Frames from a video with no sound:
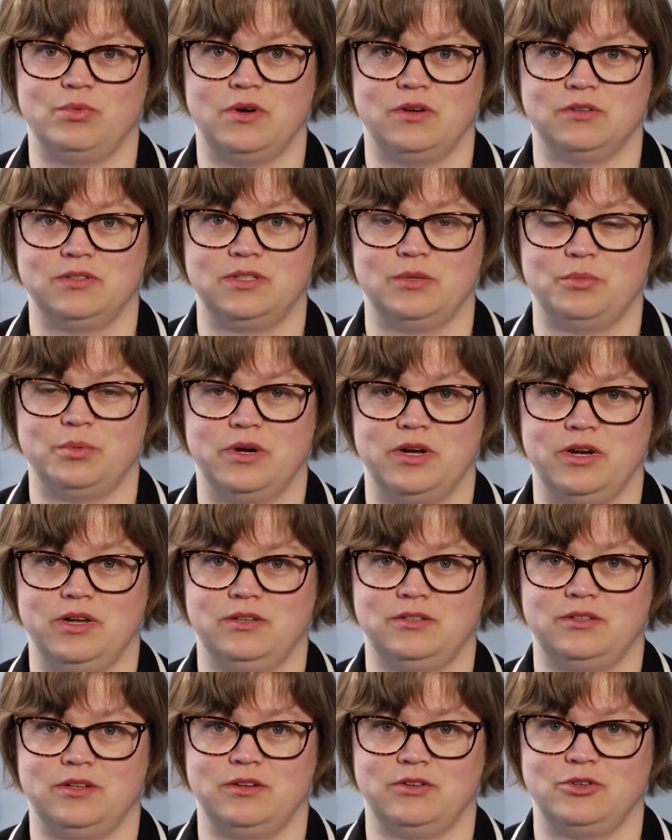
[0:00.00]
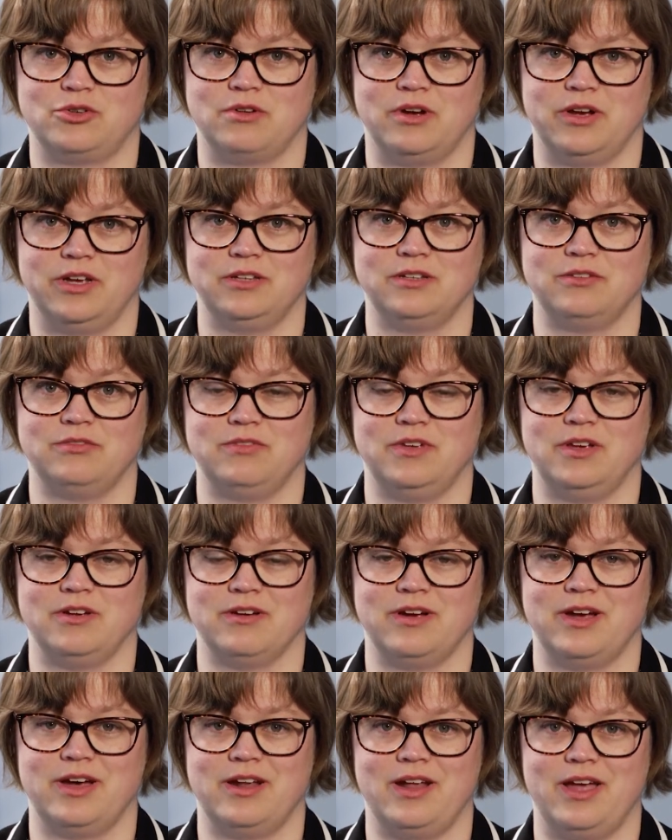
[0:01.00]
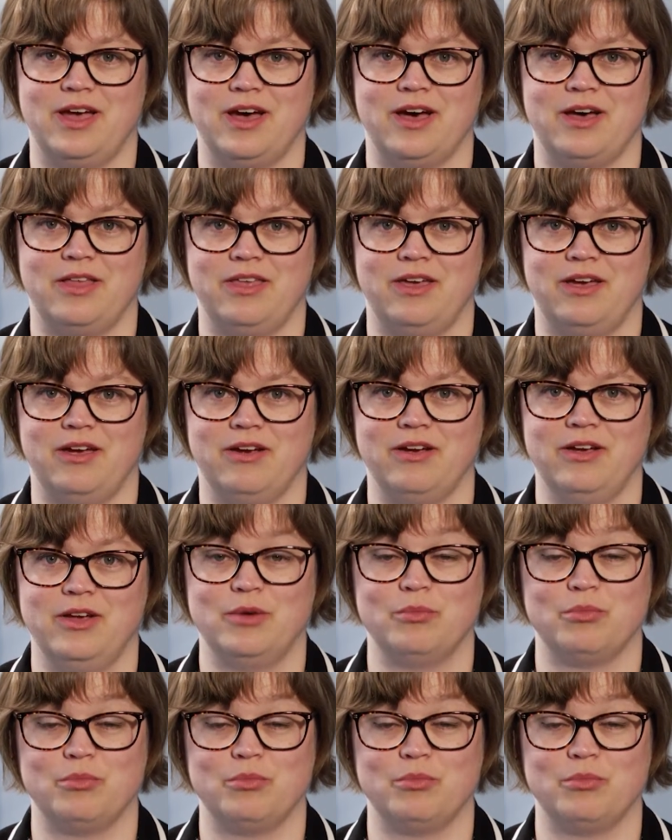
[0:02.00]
whilst the parties are trying to figure out how their